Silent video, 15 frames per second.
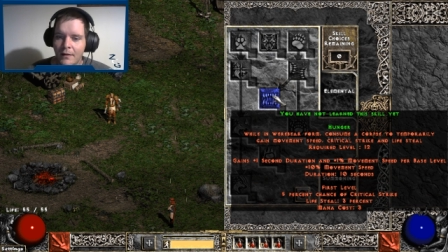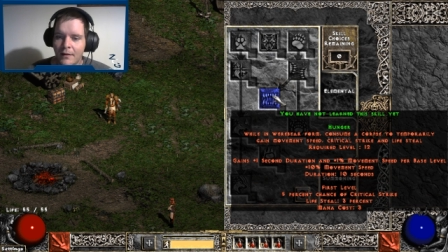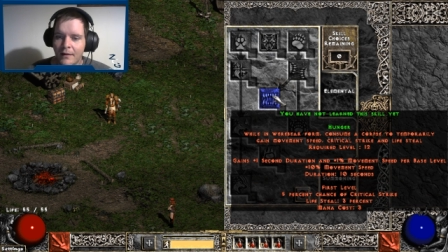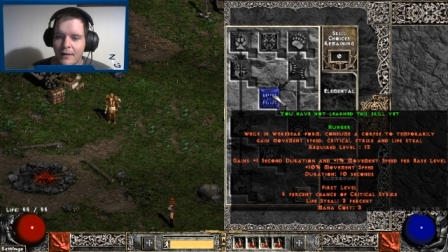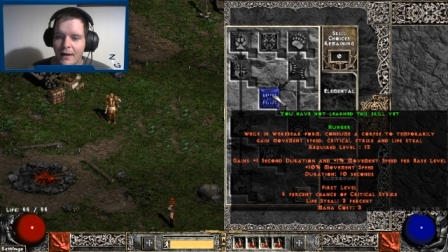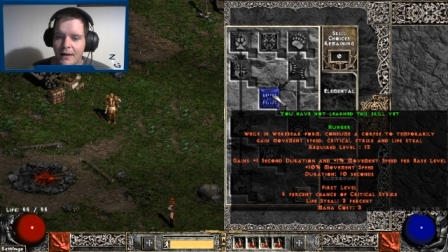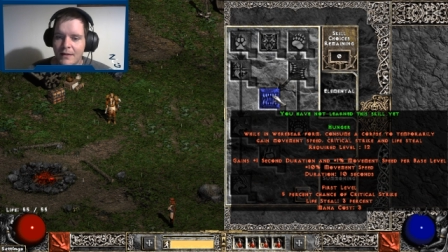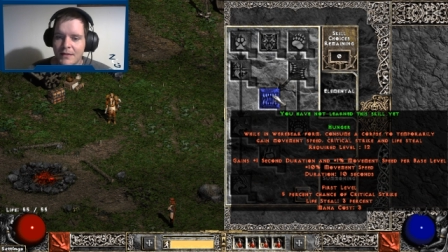
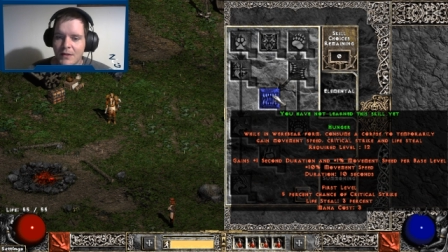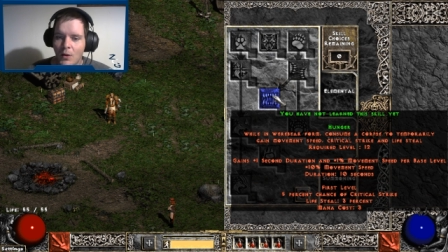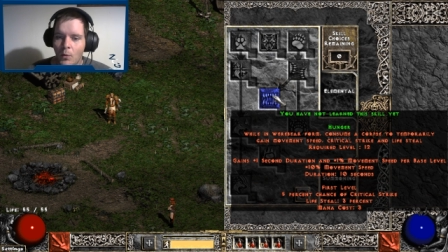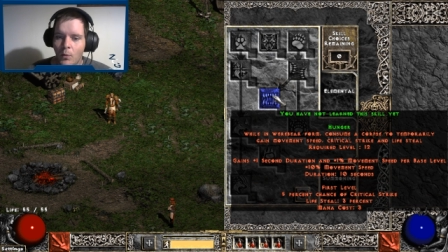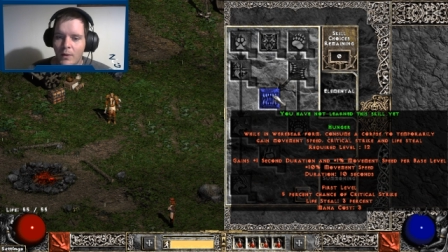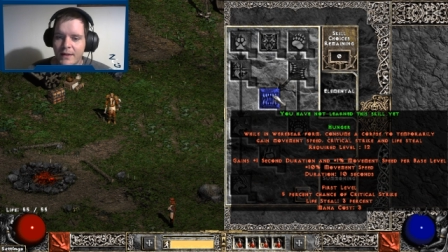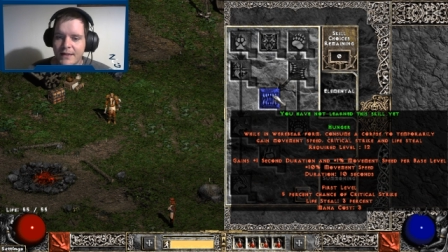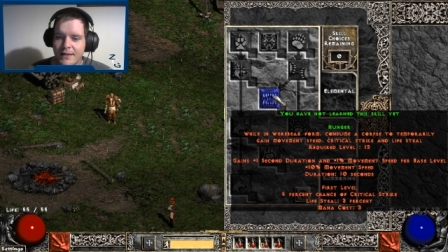Gains
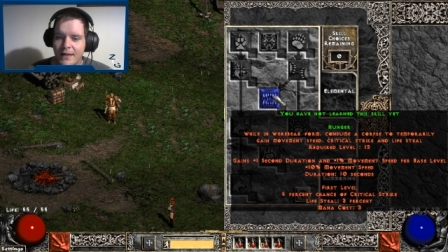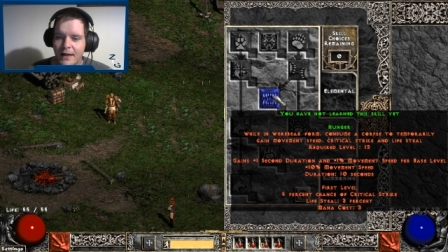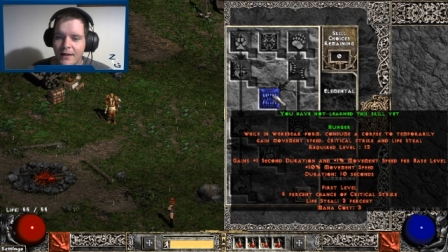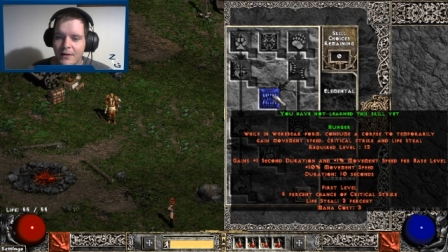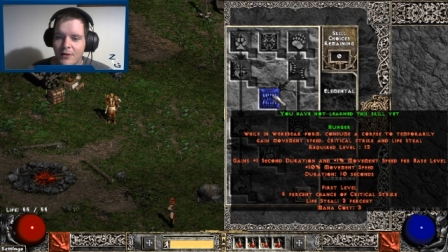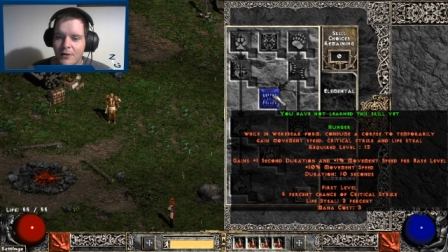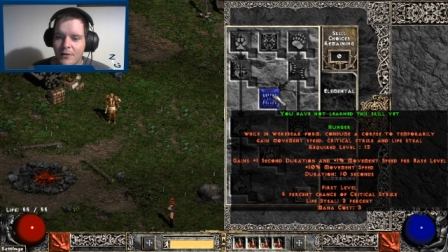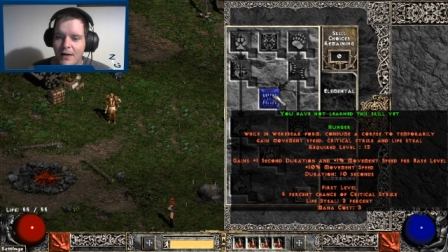1
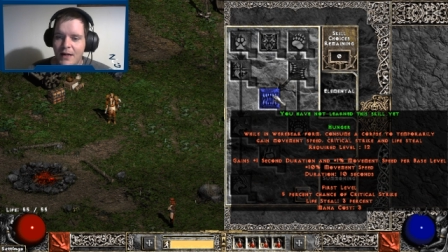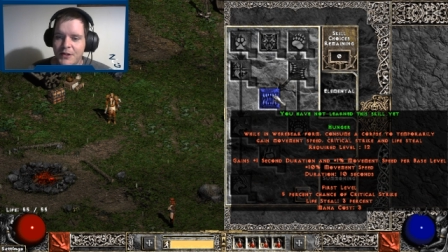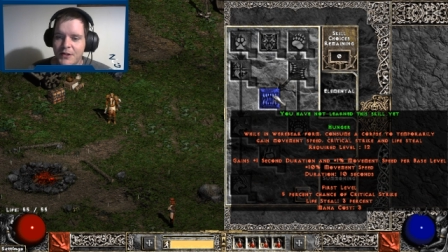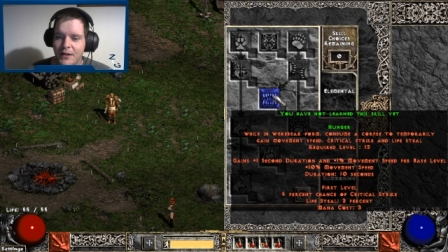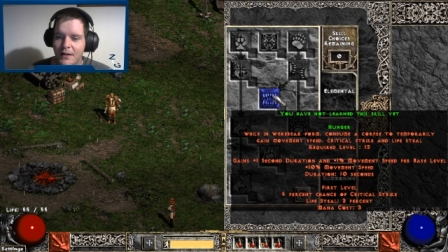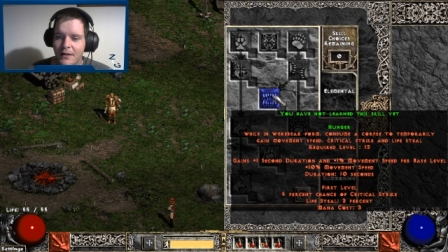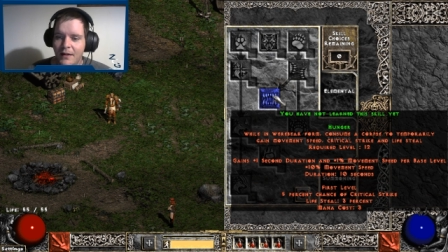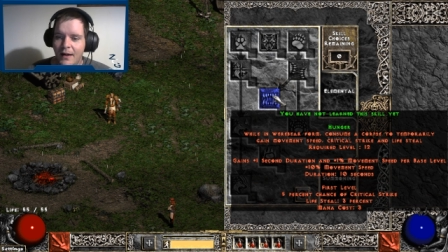second
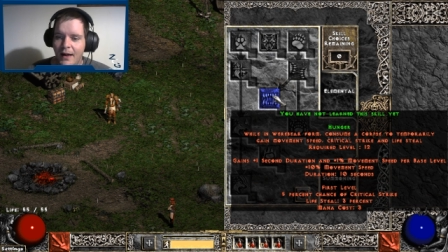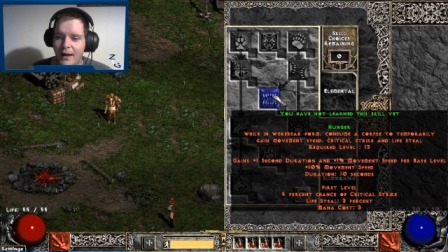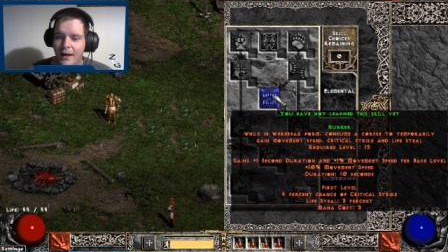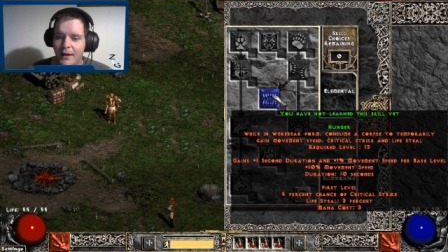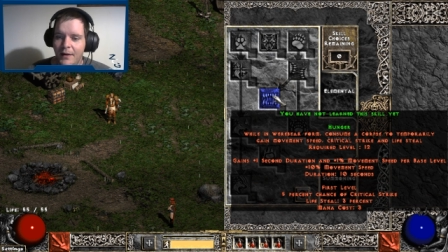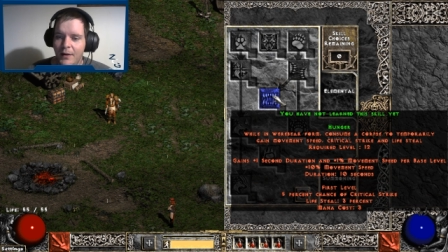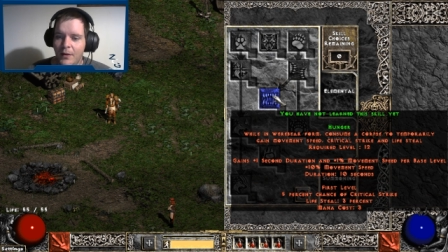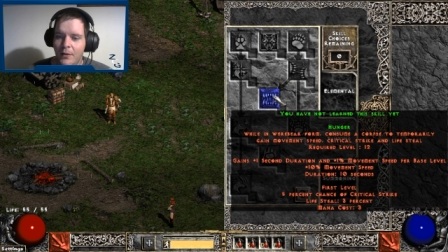duration
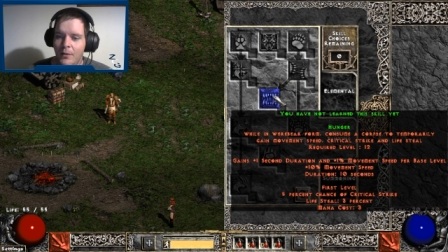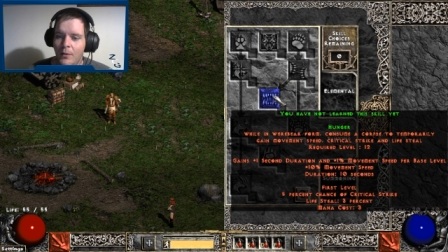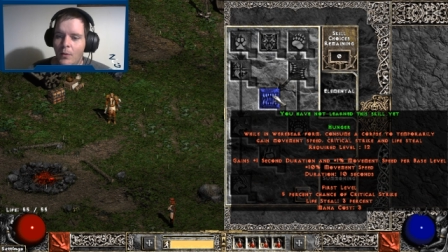and